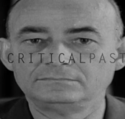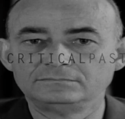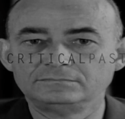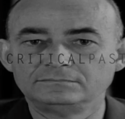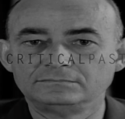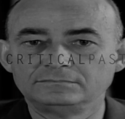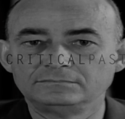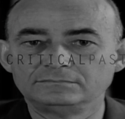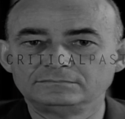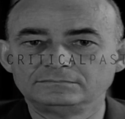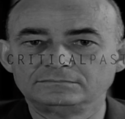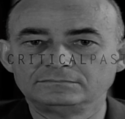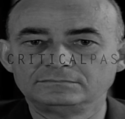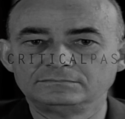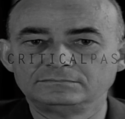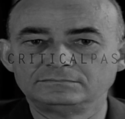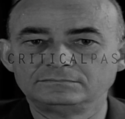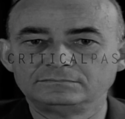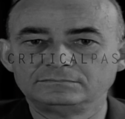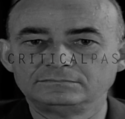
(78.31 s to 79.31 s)

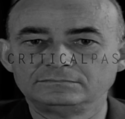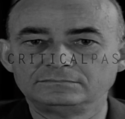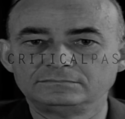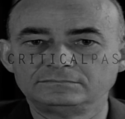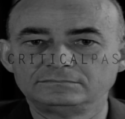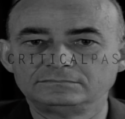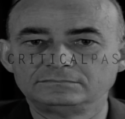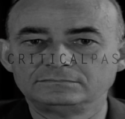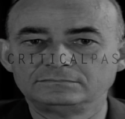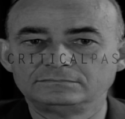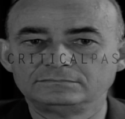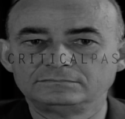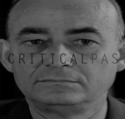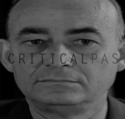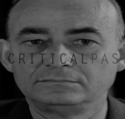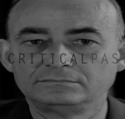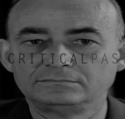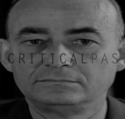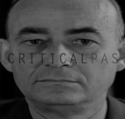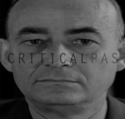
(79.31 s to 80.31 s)

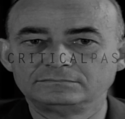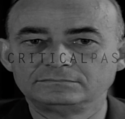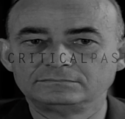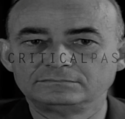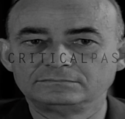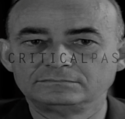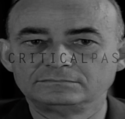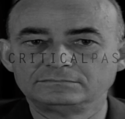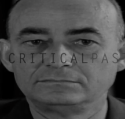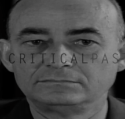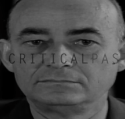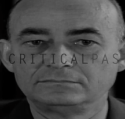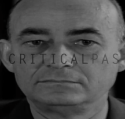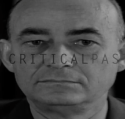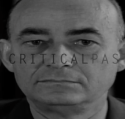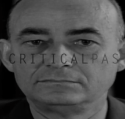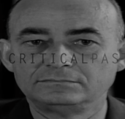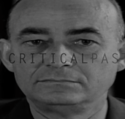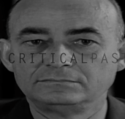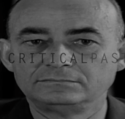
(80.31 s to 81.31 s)

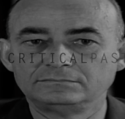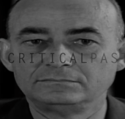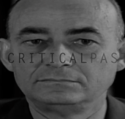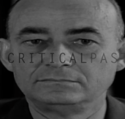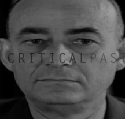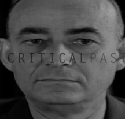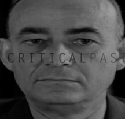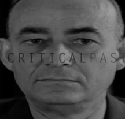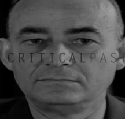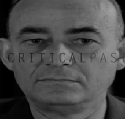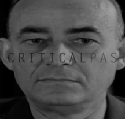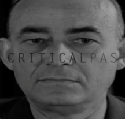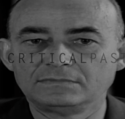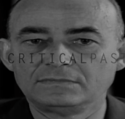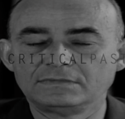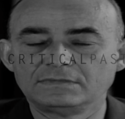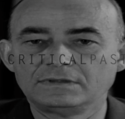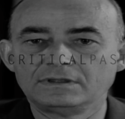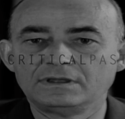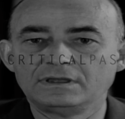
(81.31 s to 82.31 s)

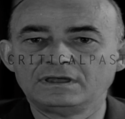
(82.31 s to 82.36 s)
(silence)